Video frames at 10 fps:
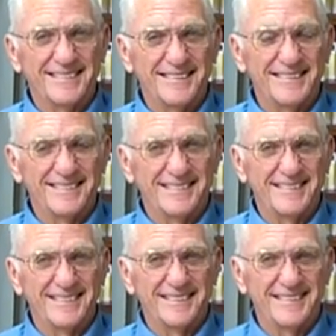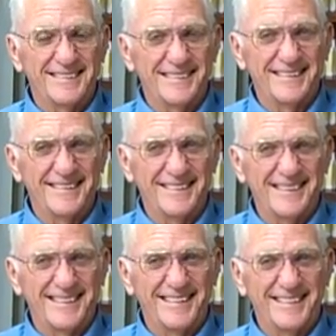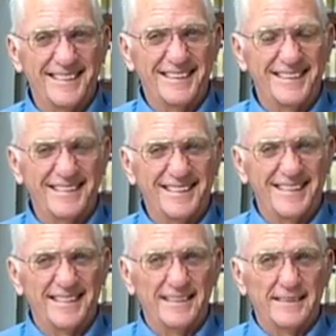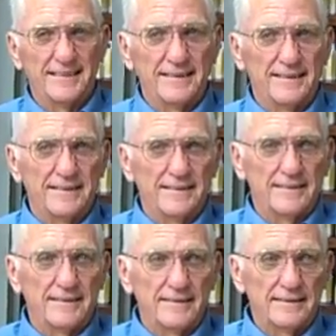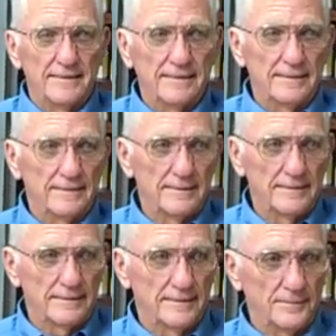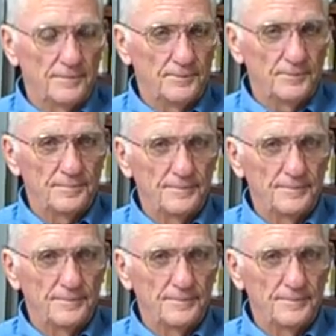(not speaking)